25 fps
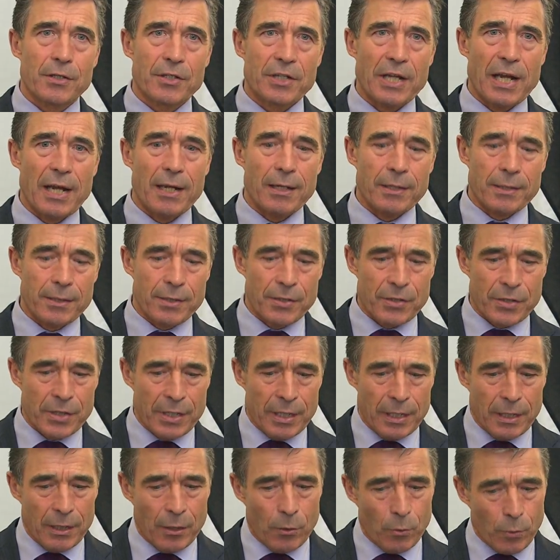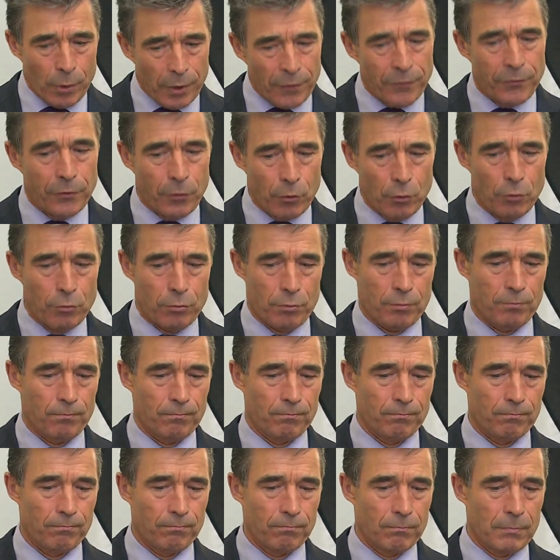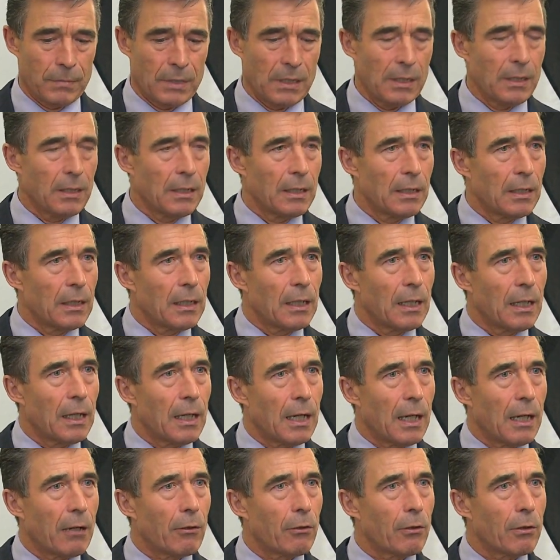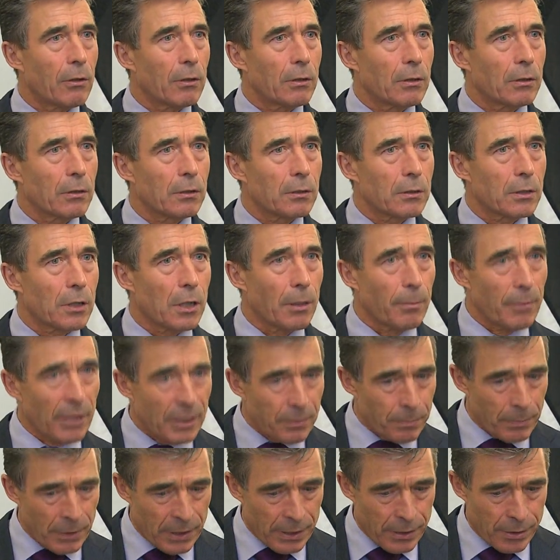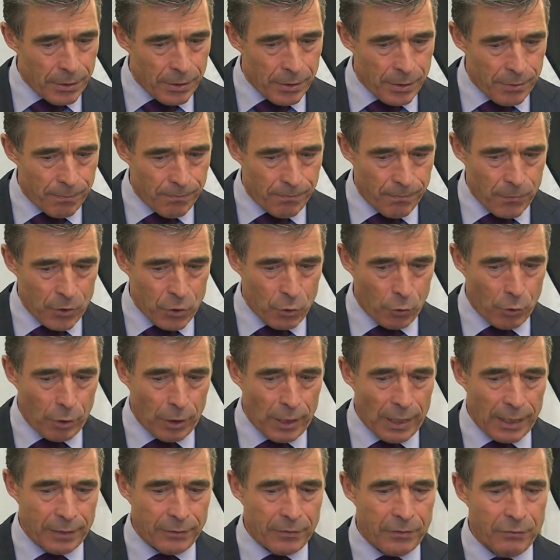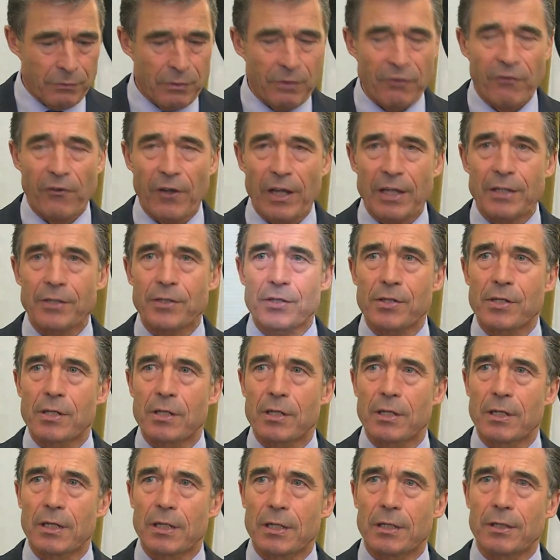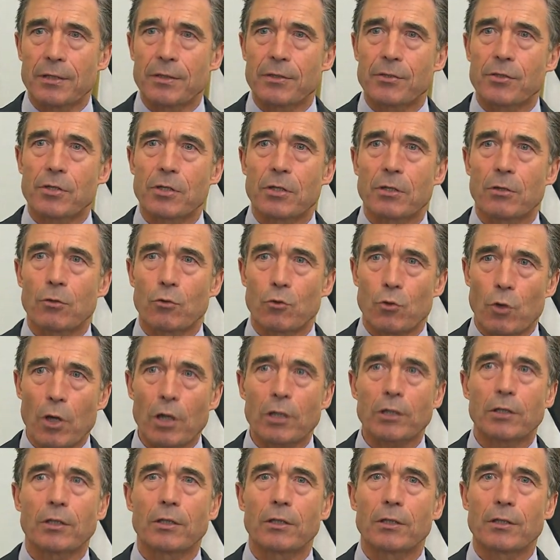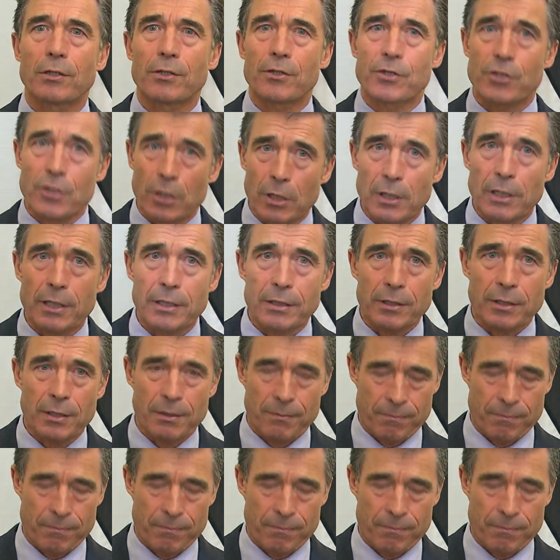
stands with you. Our commitment to collective defense is rock solid.